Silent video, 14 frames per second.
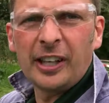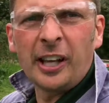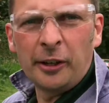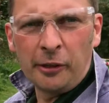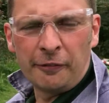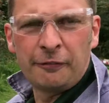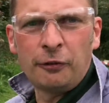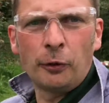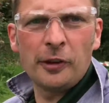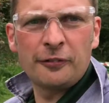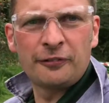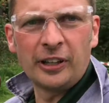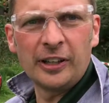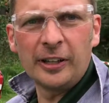And at the fourth
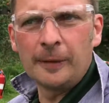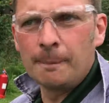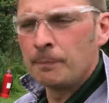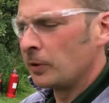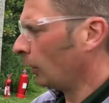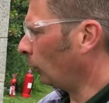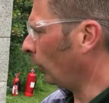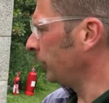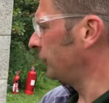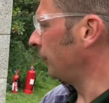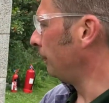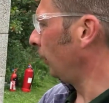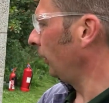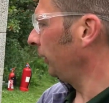filling, once
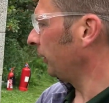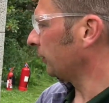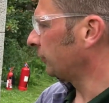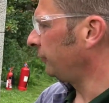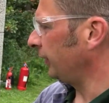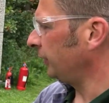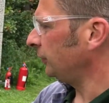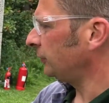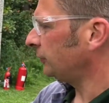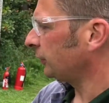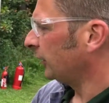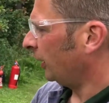the boiling is finished,